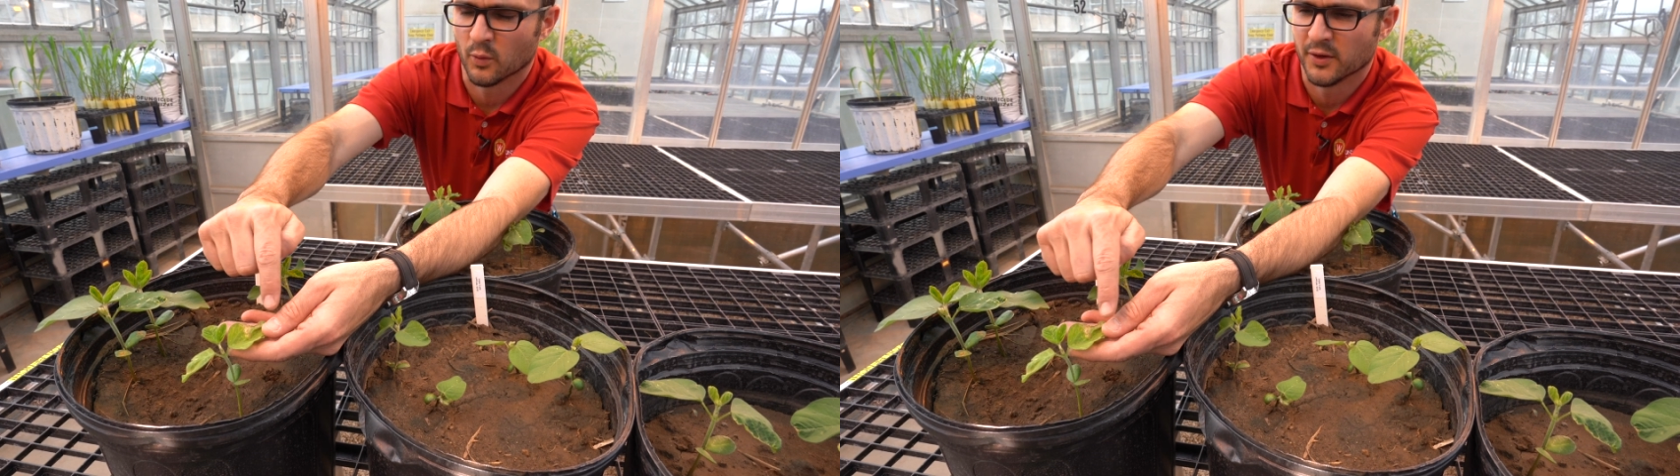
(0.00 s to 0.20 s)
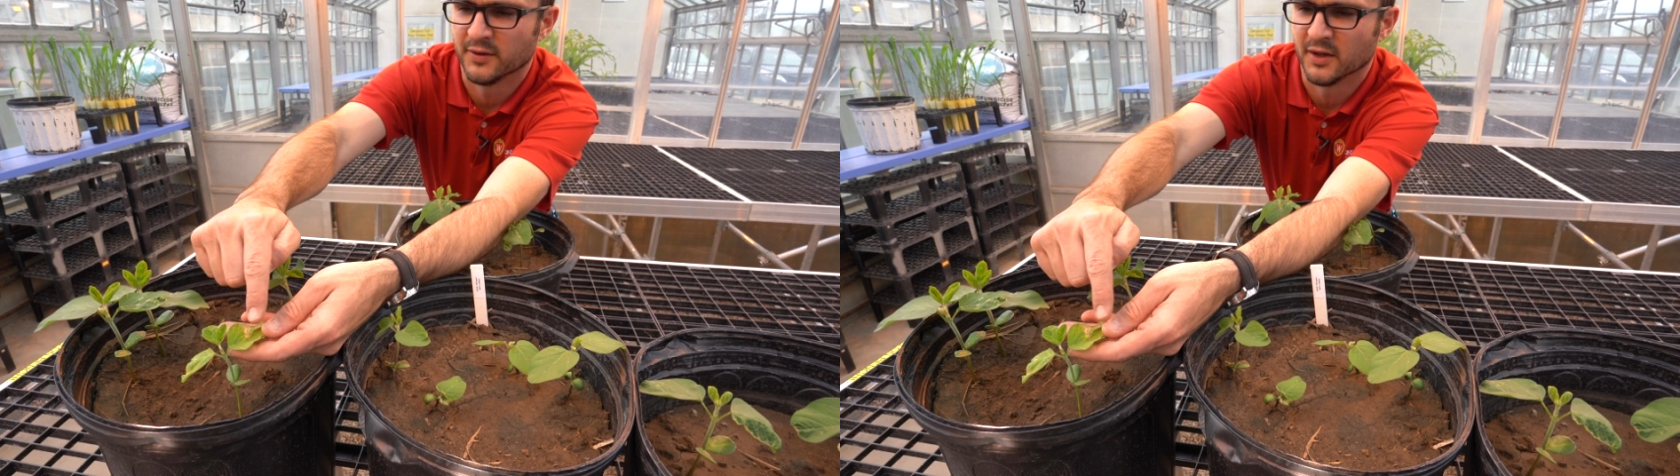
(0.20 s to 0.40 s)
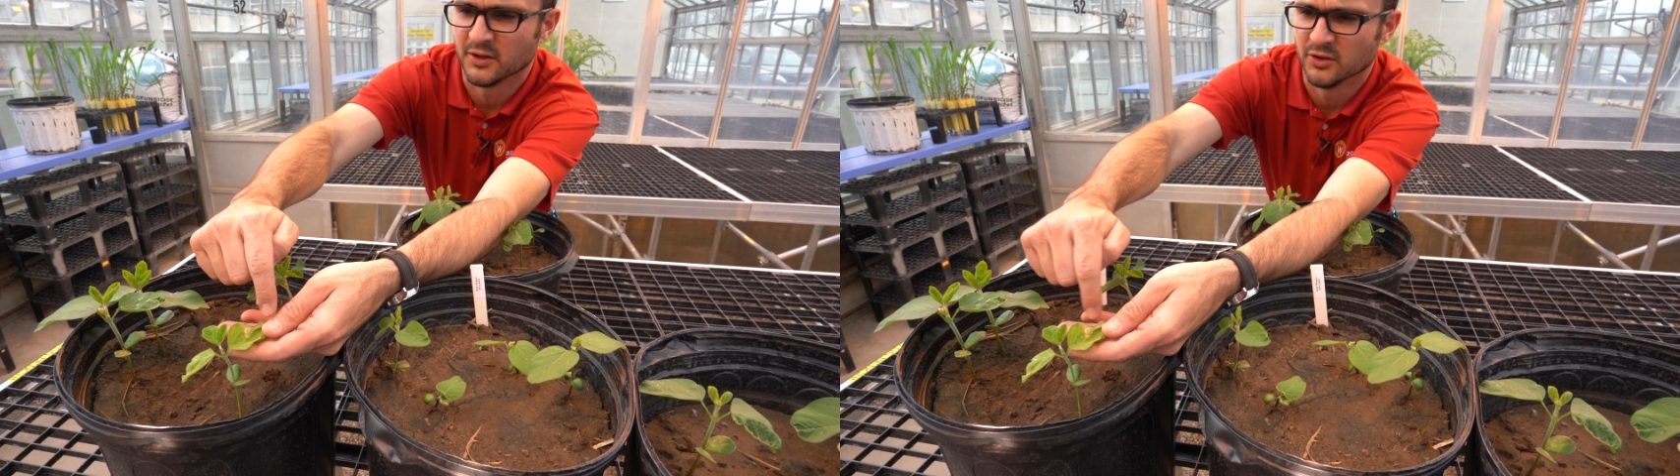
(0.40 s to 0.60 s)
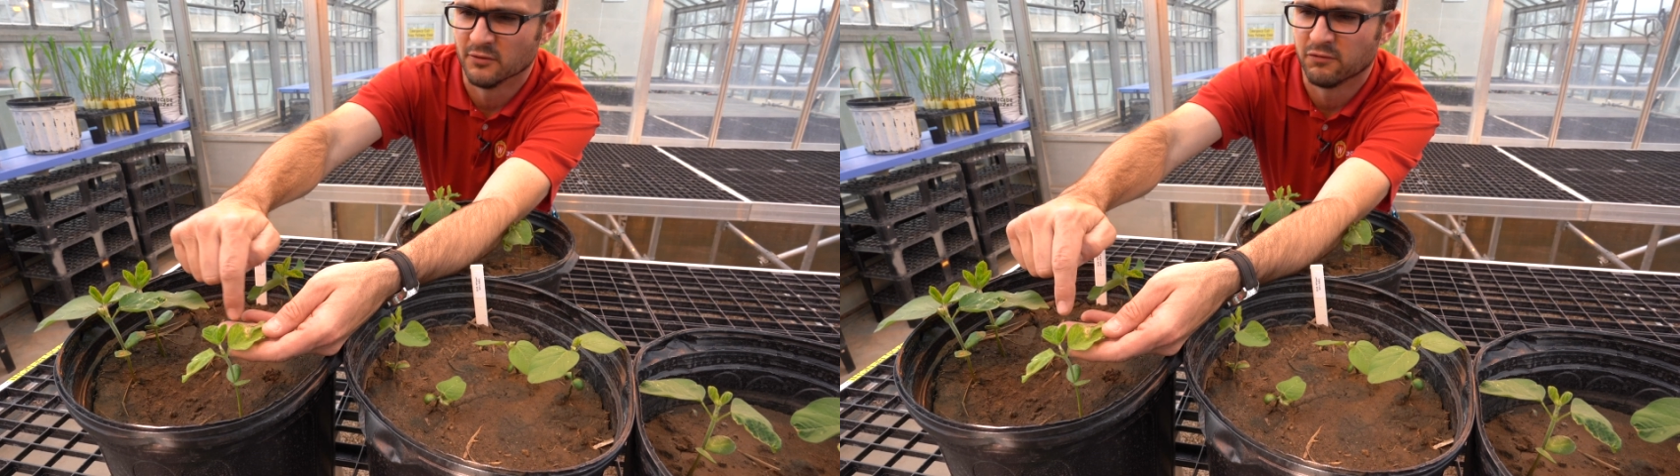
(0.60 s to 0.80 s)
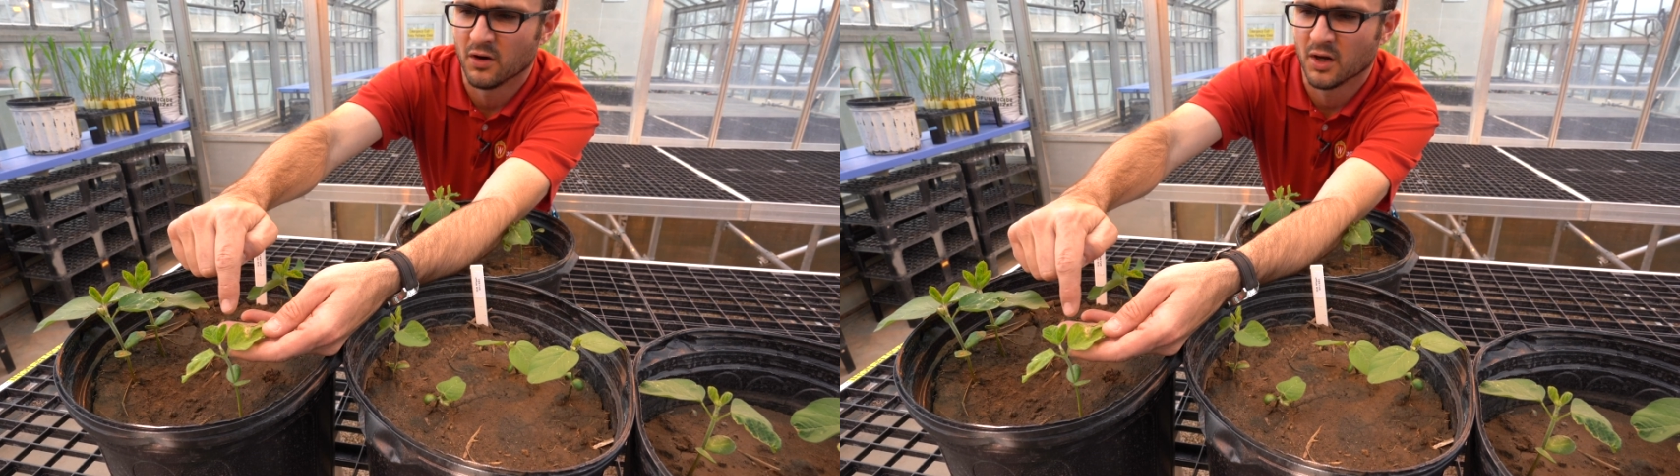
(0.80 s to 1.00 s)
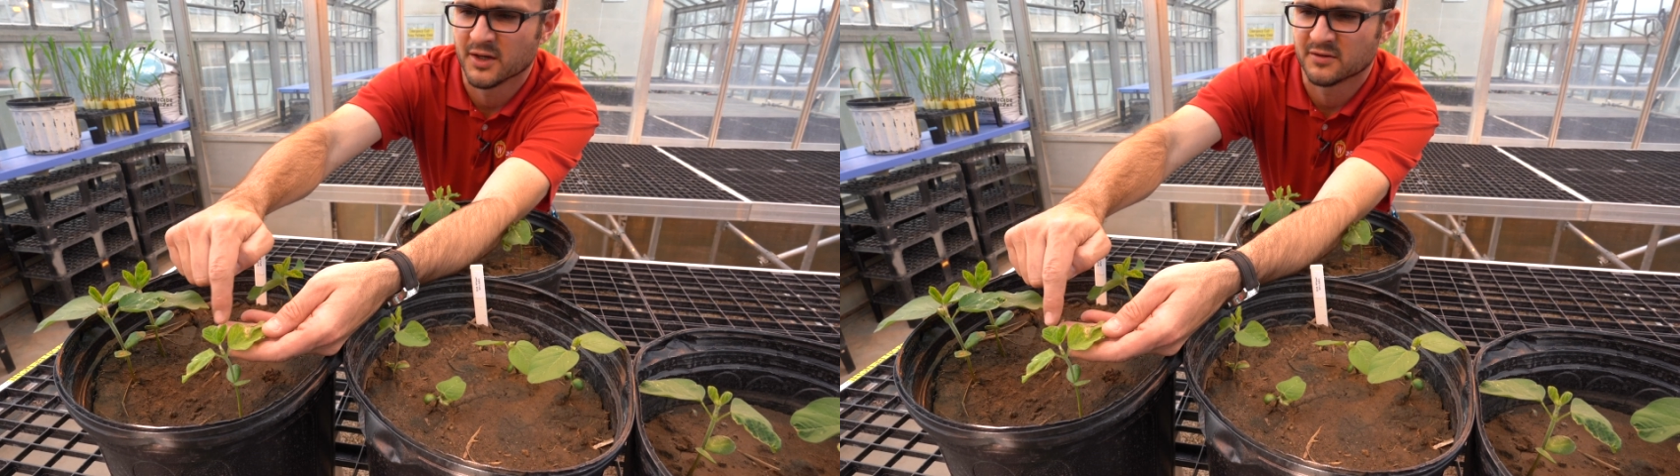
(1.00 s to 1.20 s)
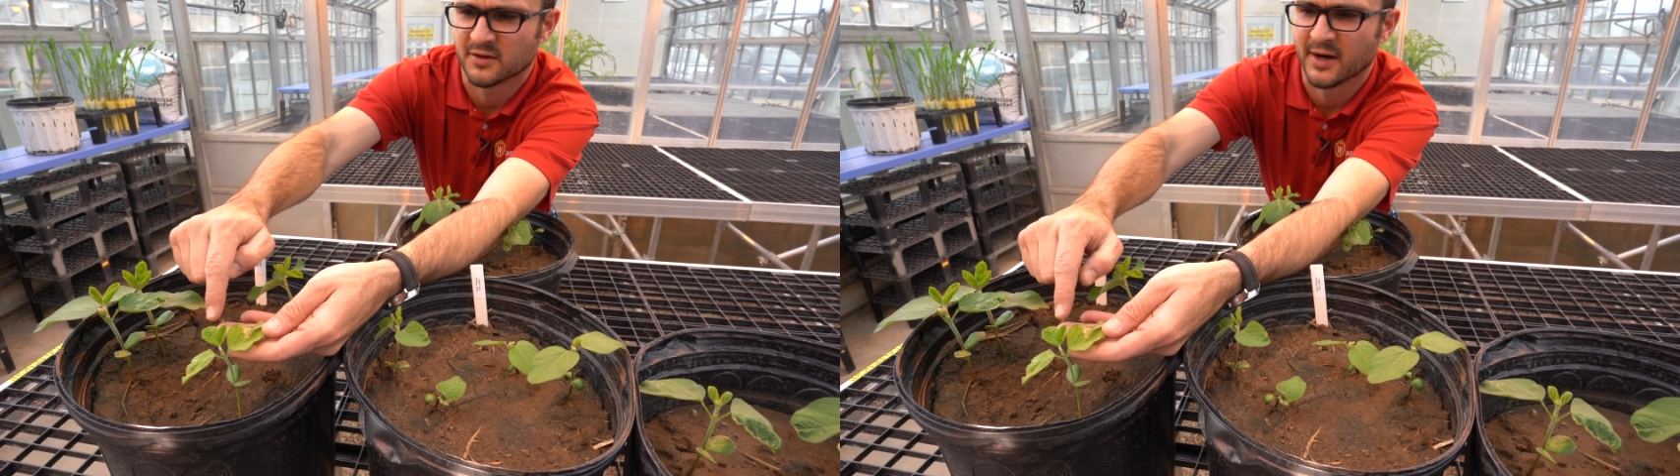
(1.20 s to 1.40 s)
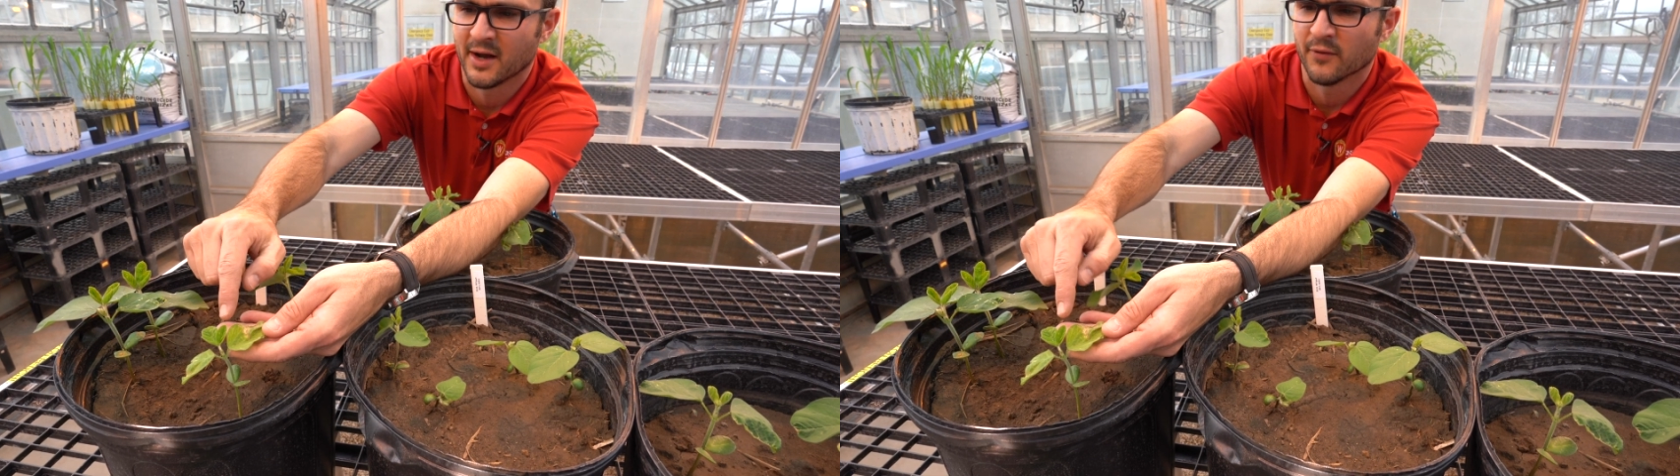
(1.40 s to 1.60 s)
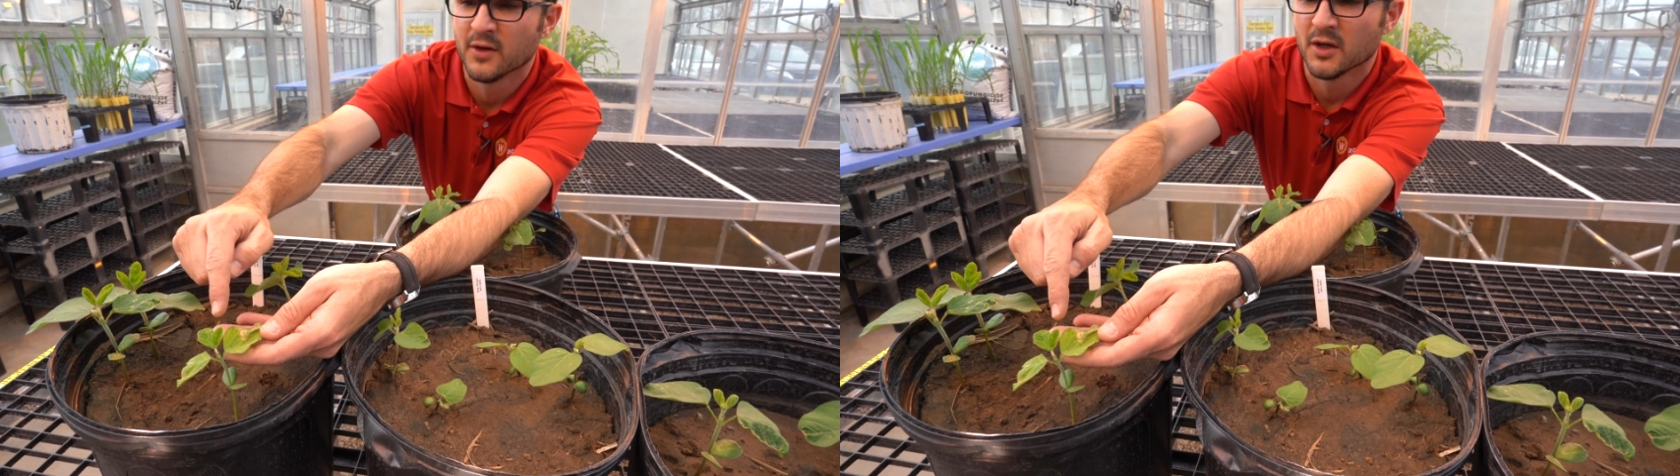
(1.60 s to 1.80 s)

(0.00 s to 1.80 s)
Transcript: when the unifoliates are out,